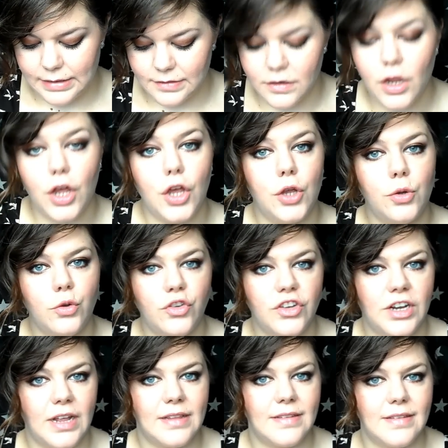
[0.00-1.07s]
And who
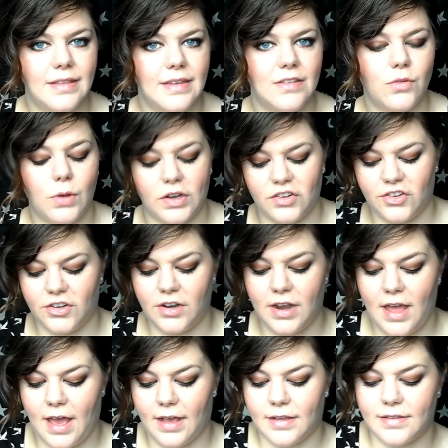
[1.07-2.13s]
should answer these
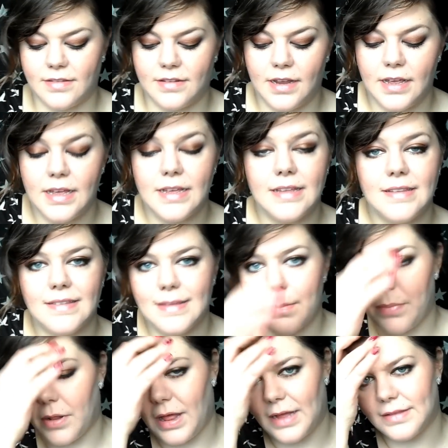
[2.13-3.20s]
questions next?
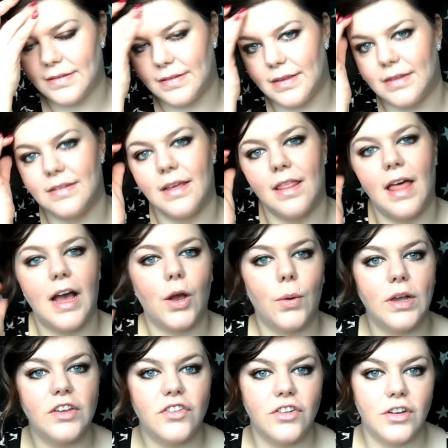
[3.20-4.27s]
Simple answer to
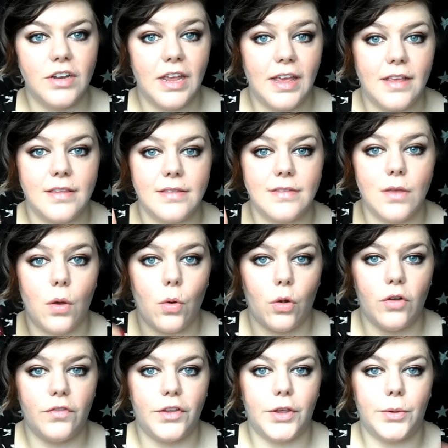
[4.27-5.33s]
that question is
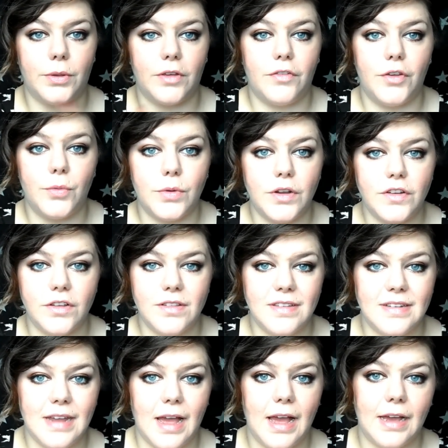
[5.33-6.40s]
all of you. If you want to do
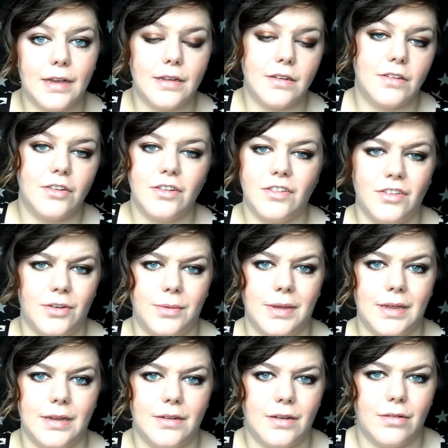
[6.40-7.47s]
this tag, just
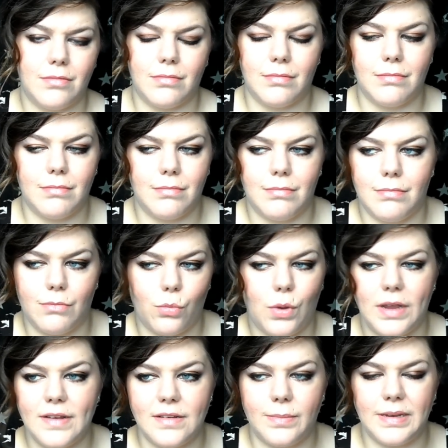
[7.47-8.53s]
do it. Don't
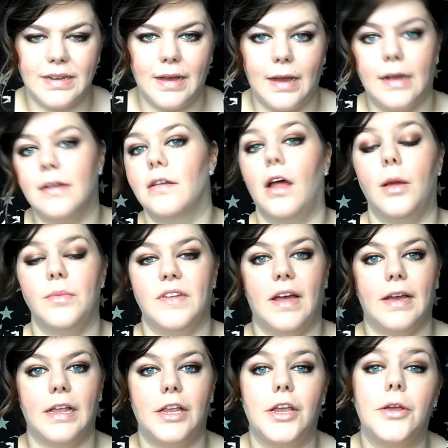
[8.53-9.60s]
wait to be tagged, I'm
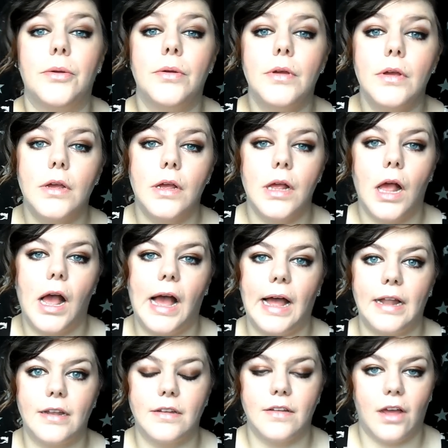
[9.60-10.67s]
tagging you.
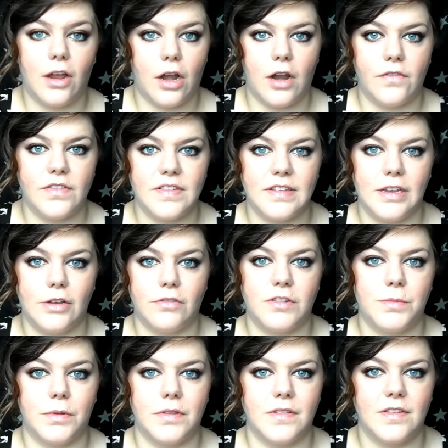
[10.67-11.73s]
And I'd love to see
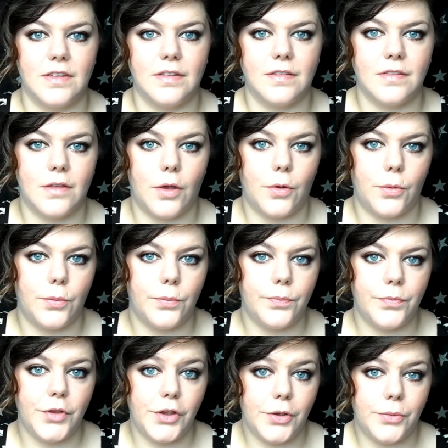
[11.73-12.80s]
your responses,
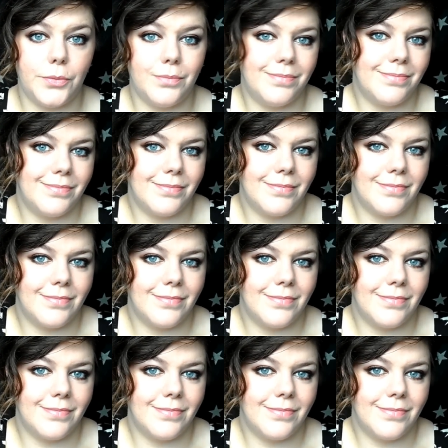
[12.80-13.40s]
so you.